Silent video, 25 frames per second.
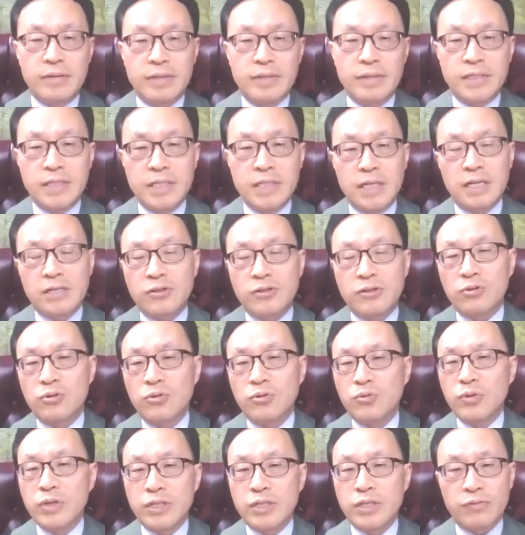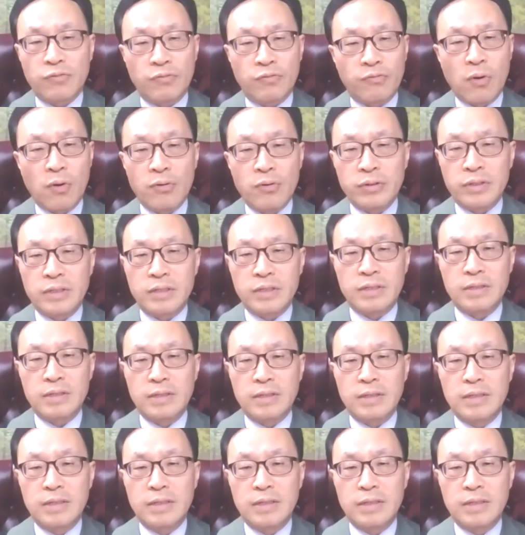C.S. Lewis wrote,